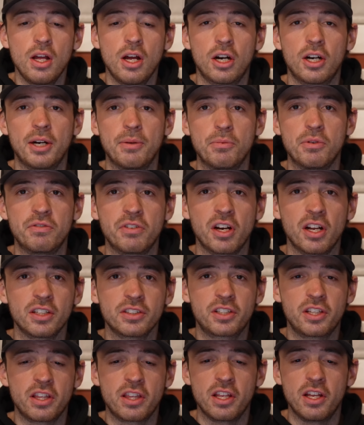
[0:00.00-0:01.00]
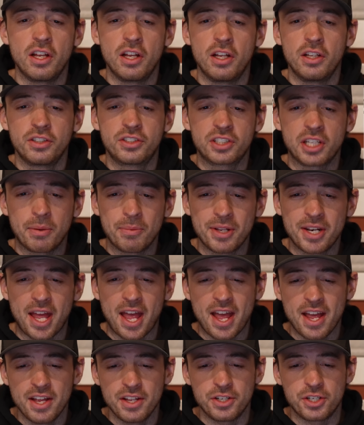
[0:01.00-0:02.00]
All right, moving on to the Summit
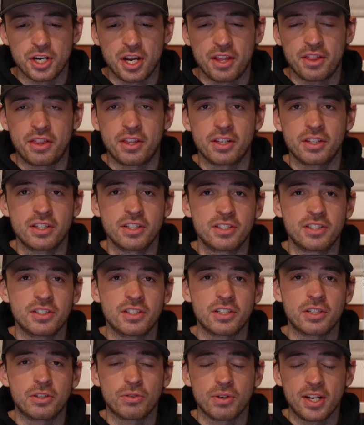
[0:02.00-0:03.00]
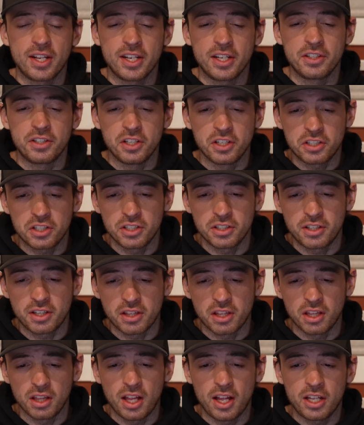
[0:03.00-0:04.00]
Edge. I think this is a great addition to
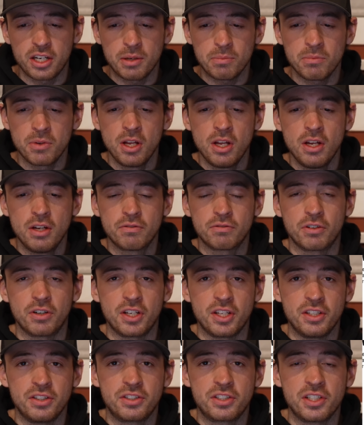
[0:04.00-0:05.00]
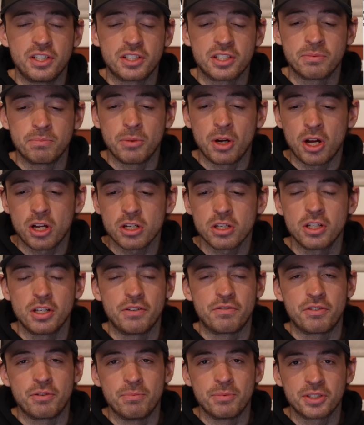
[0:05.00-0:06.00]
the lineup for an in-season model.
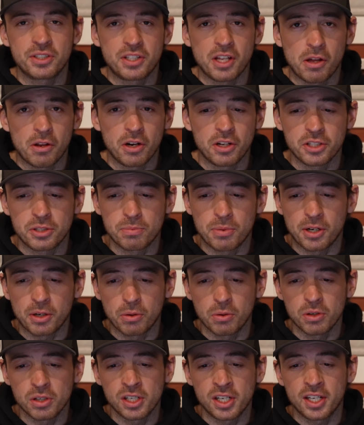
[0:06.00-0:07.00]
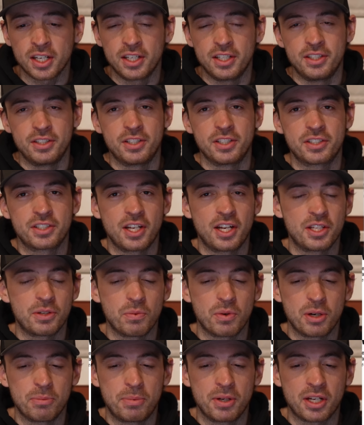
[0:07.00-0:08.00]
If you missed out on spring ordering and decide you
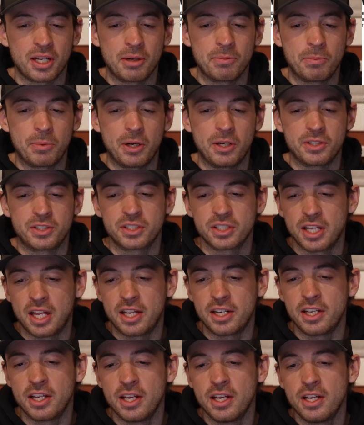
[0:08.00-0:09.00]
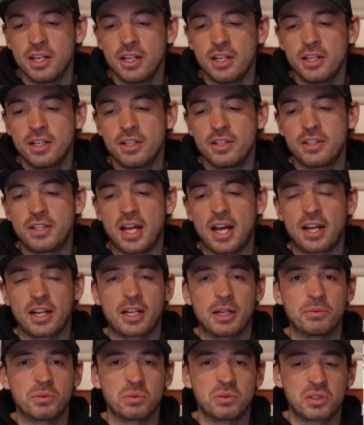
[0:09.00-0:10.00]
want to pick up a sled that
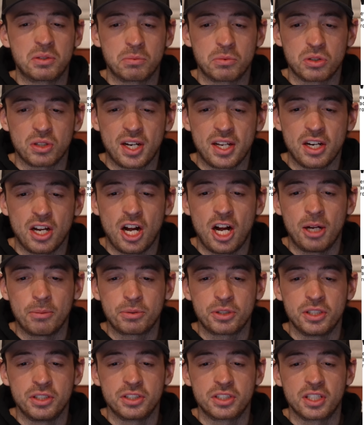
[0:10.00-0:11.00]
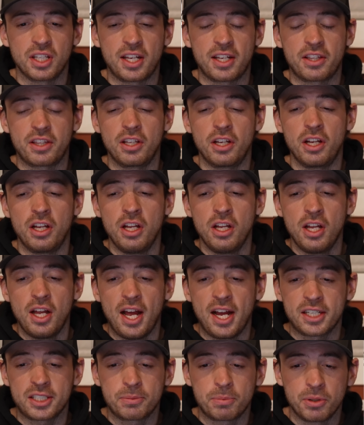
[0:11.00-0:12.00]
comes with some great options like the
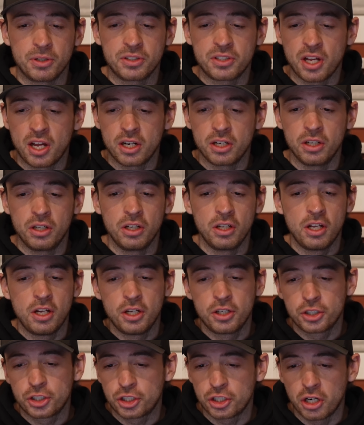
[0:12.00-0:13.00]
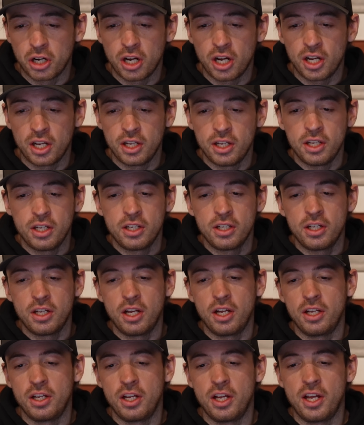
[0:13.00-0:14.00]
Expert Tunnel, Shot,
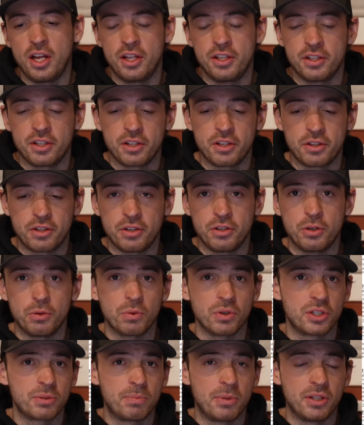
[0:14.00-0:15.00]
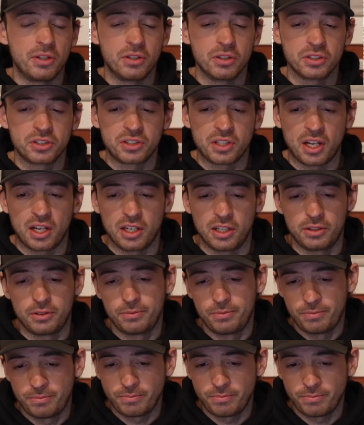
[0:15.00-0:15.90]
and the newer Spindle style.